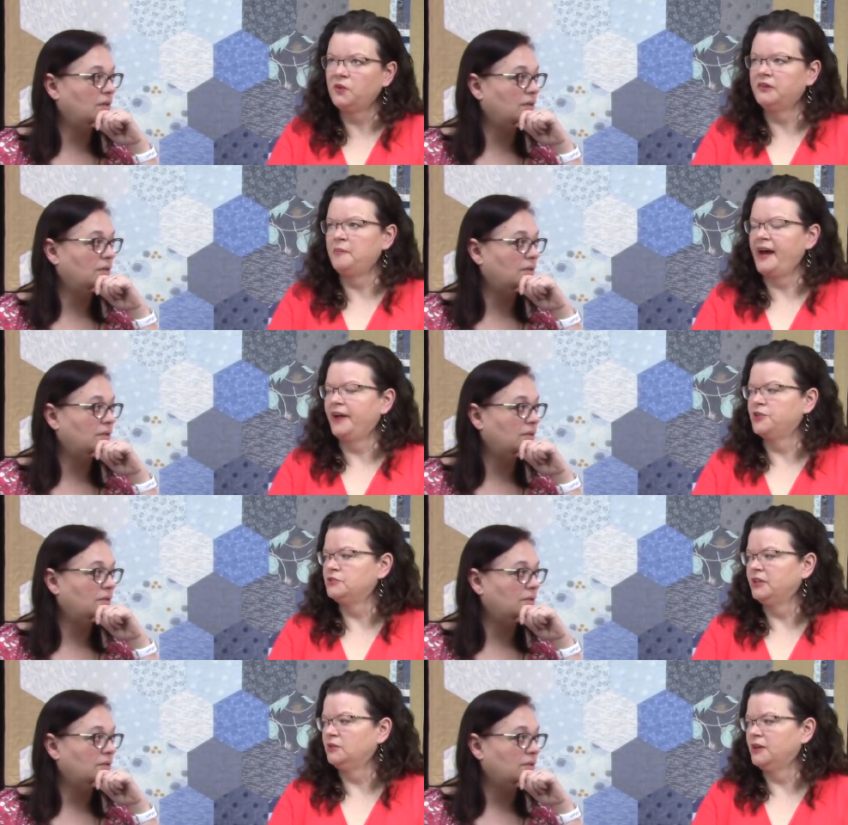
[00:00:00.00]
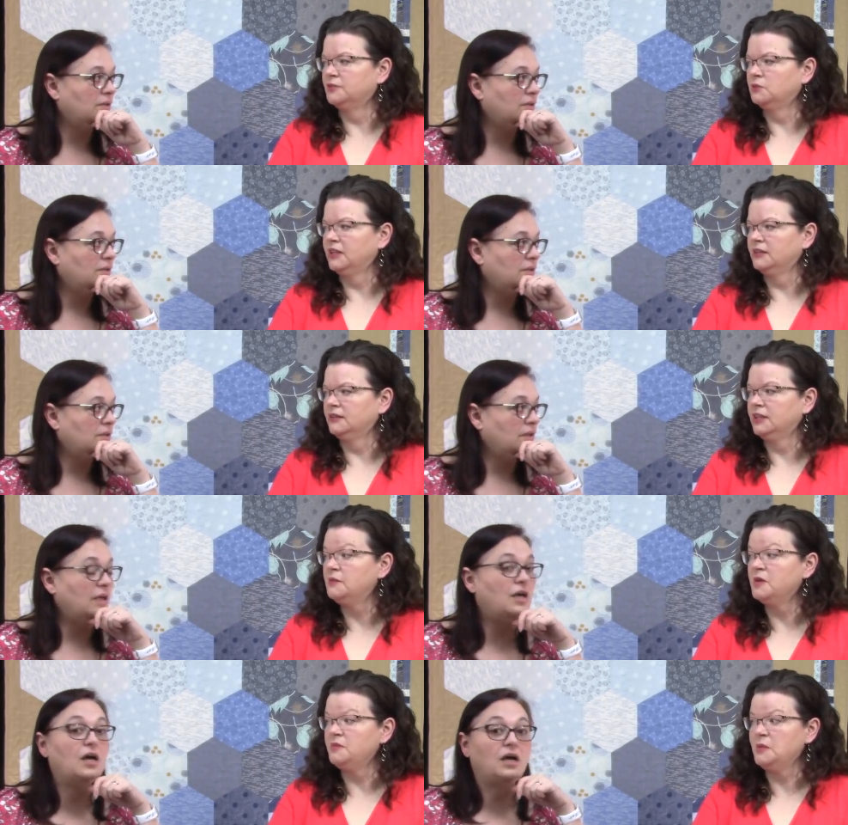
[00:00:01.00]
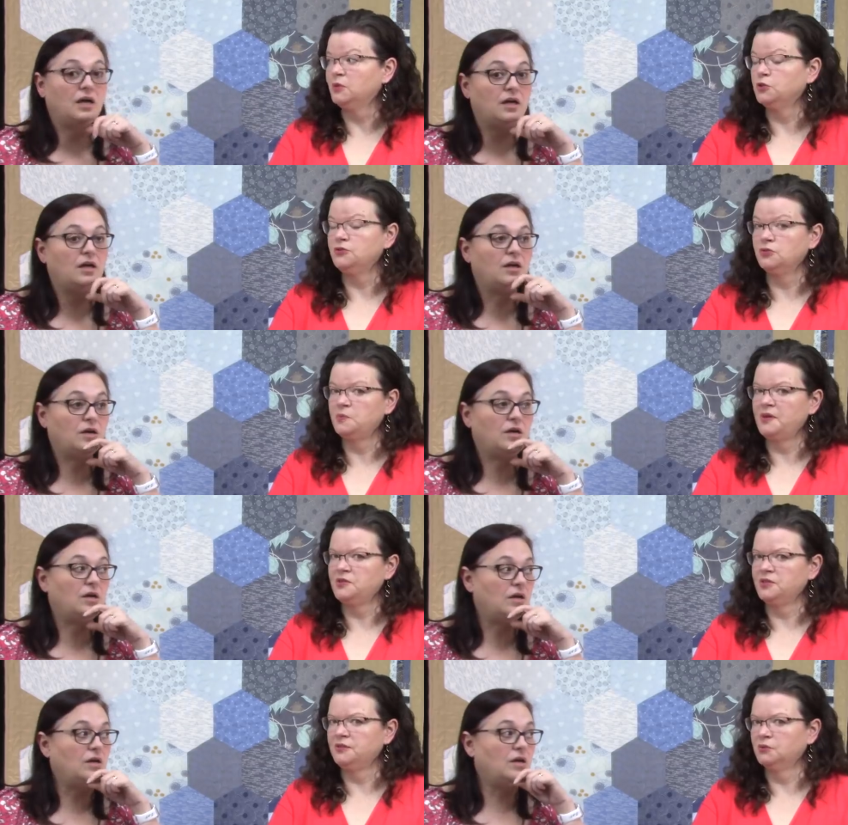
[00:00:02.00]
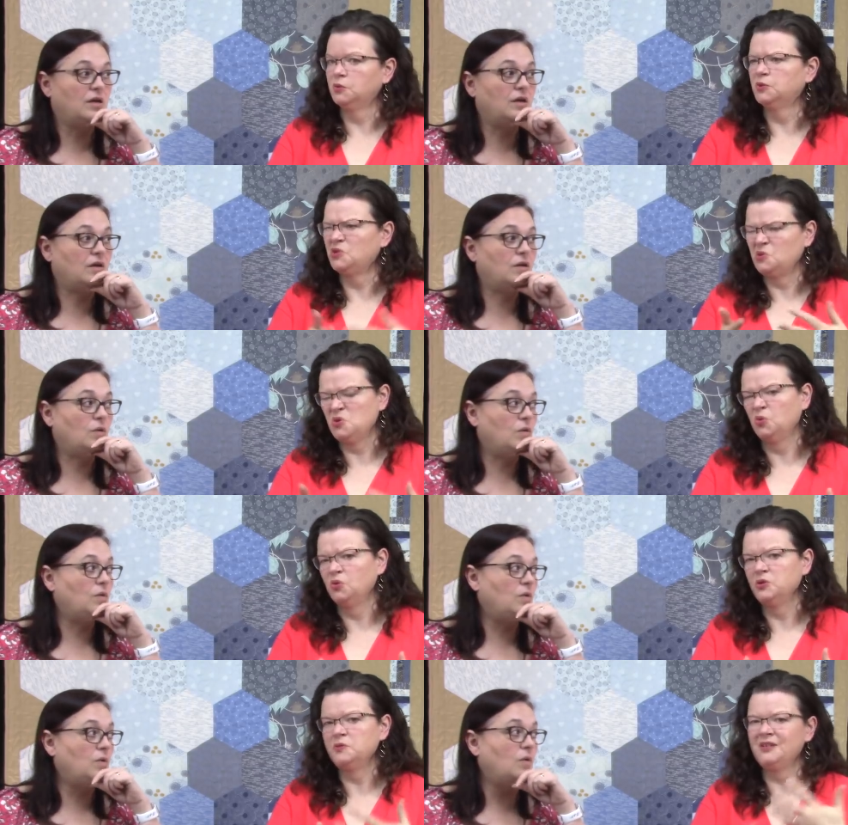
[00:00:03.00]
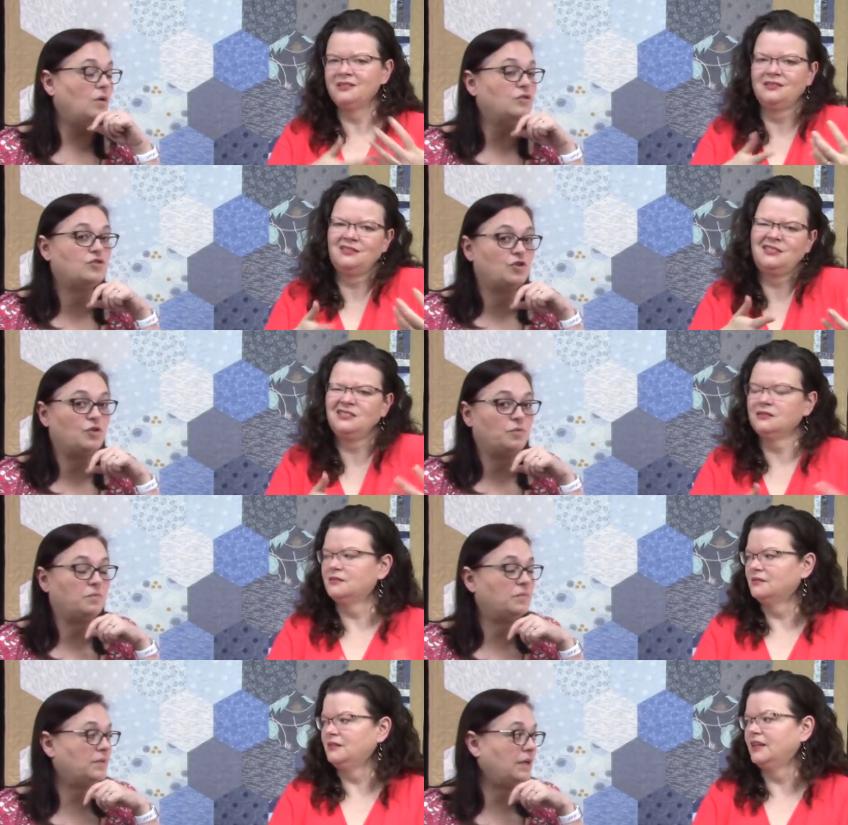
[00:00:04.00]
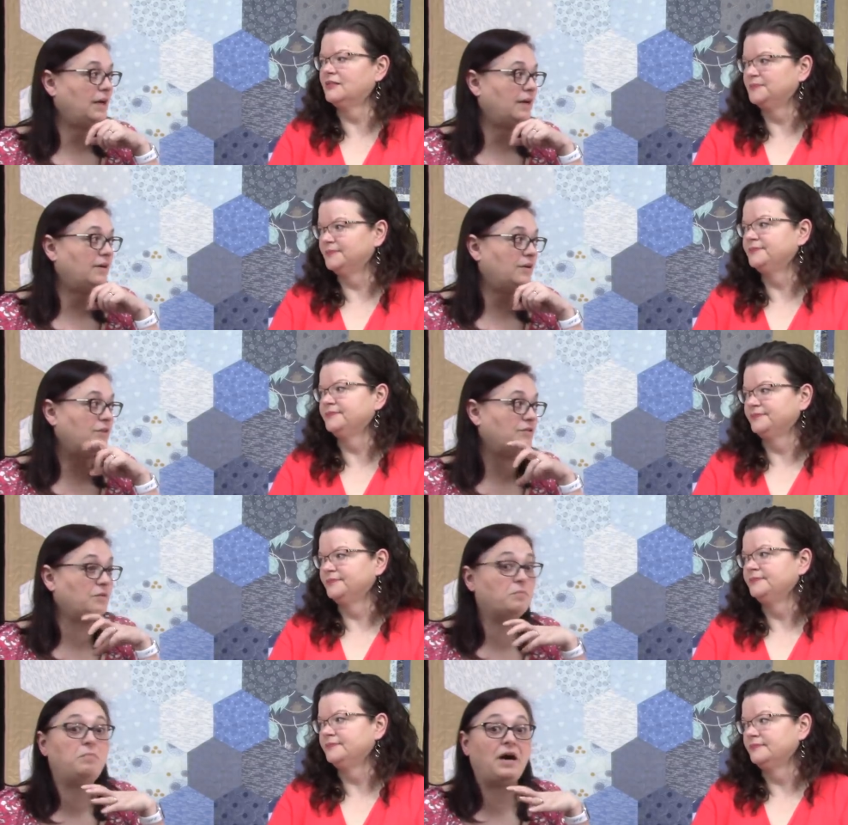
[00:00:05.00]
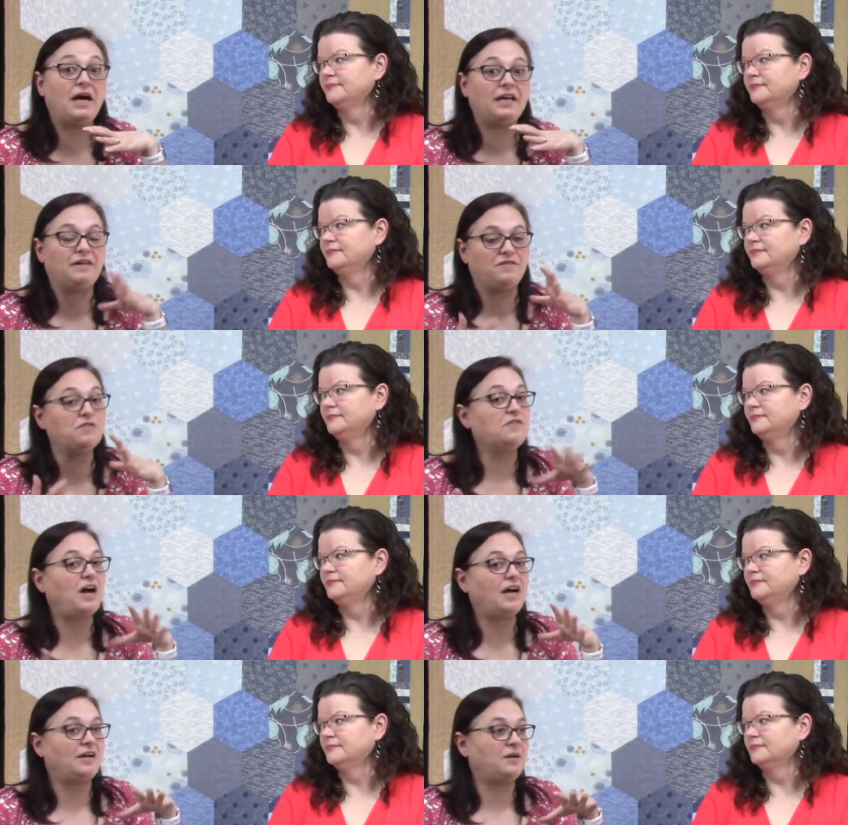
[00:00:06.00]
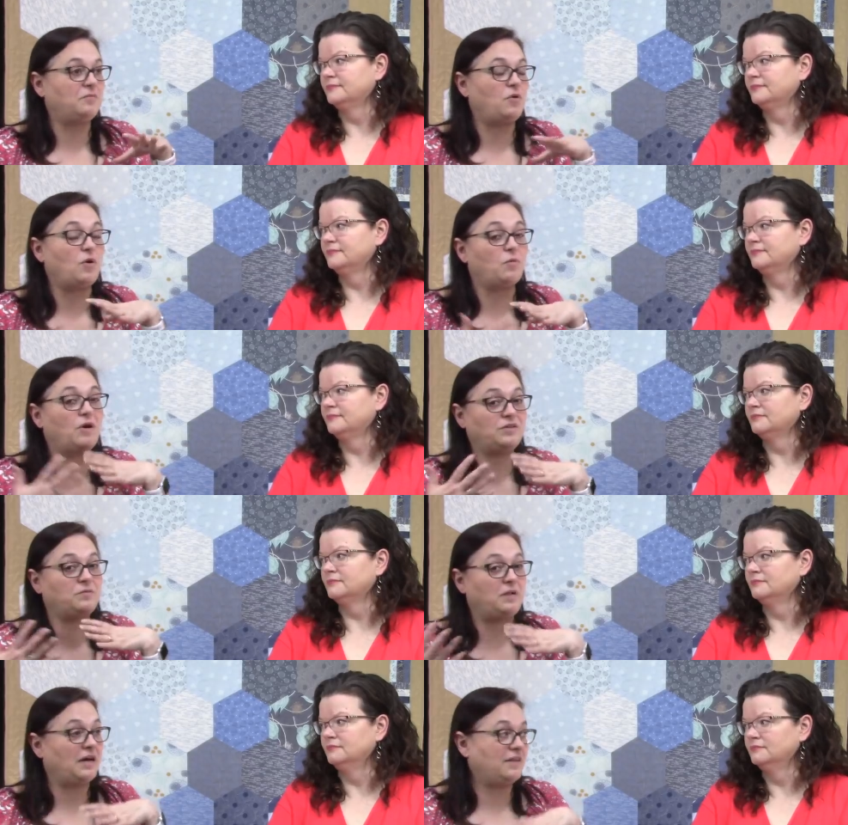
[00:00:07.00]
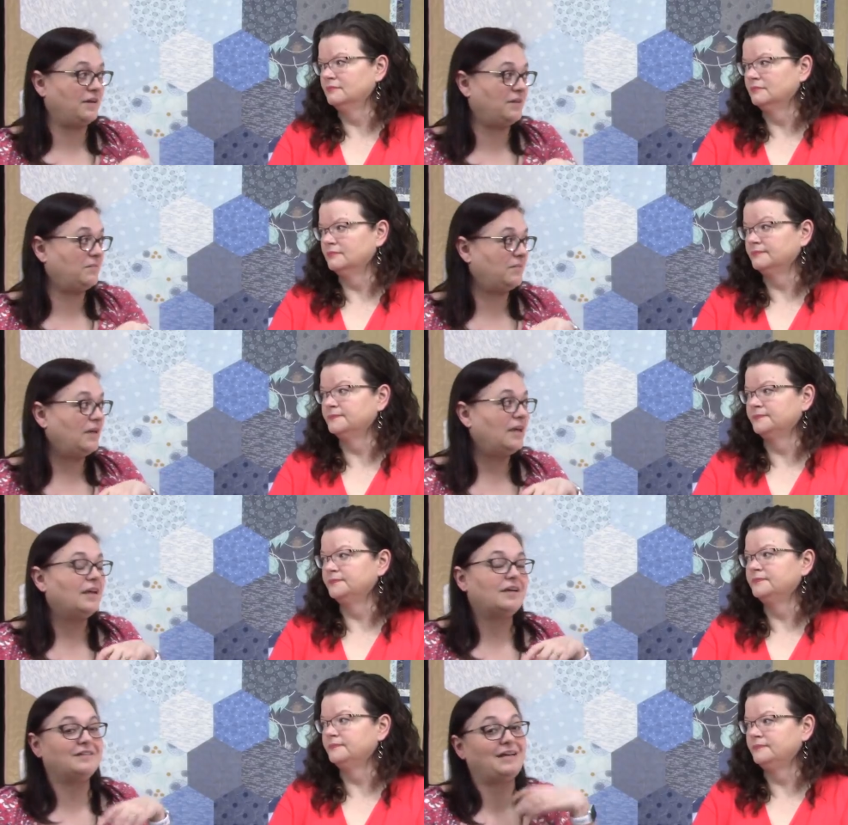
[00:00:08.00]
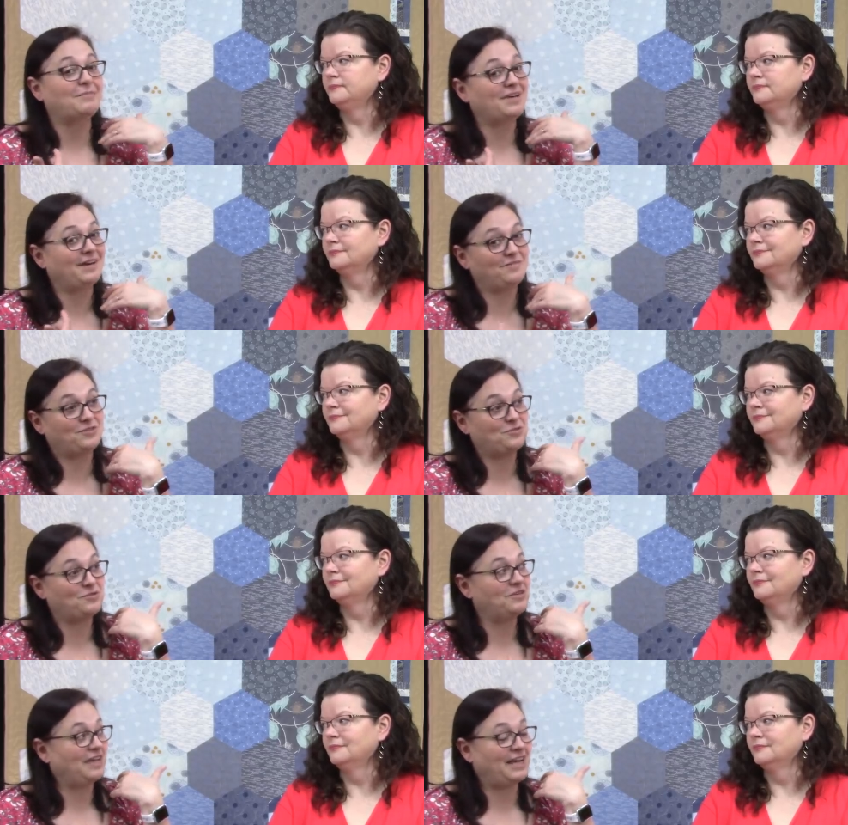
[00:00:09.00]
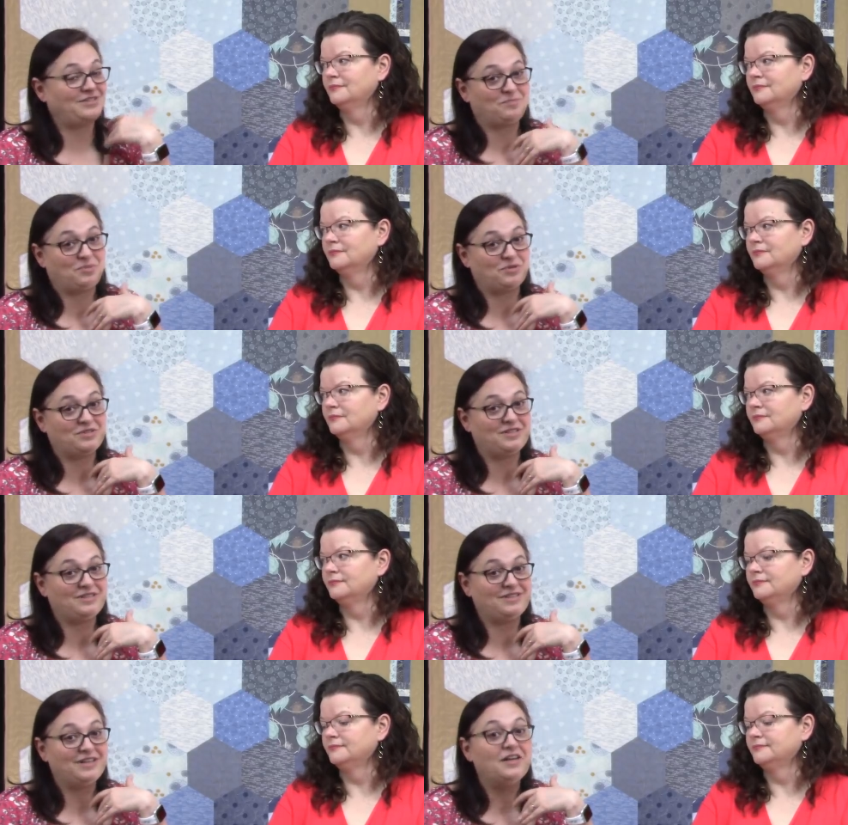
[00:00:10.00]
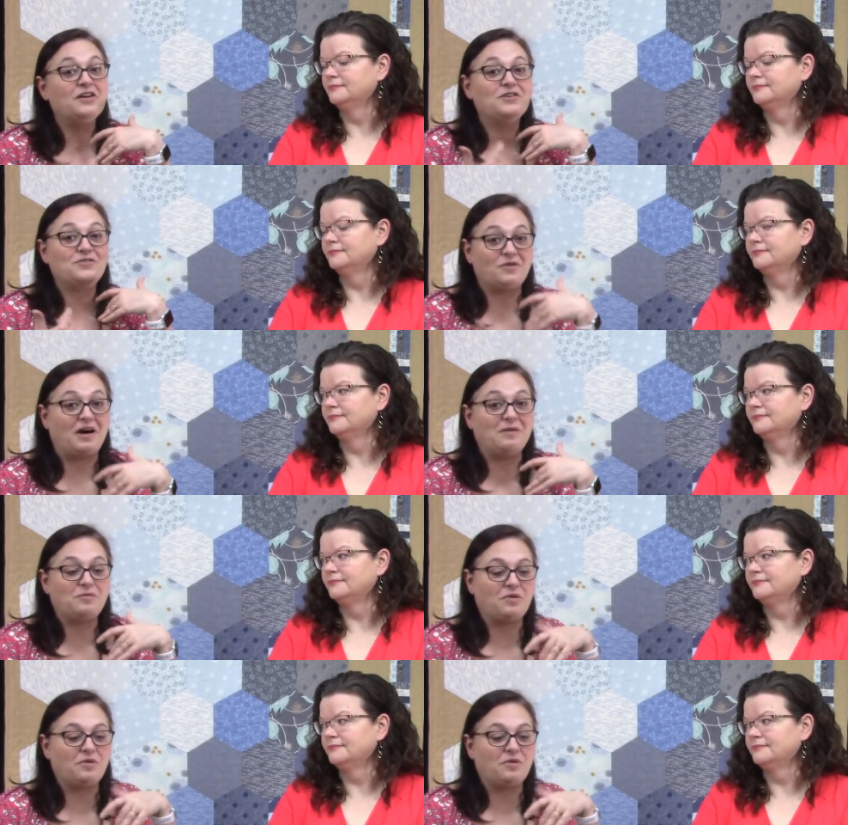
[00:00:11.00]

Speaker 1: we write patterns, we don't ever want to limit people to specialty rulers or tools because or assume, just, yeah. yeah. or assume.
Speaker 2: But if you've got them or want to buy them, because mm-hmm. I'm kind of a tool gadget person, so I'm the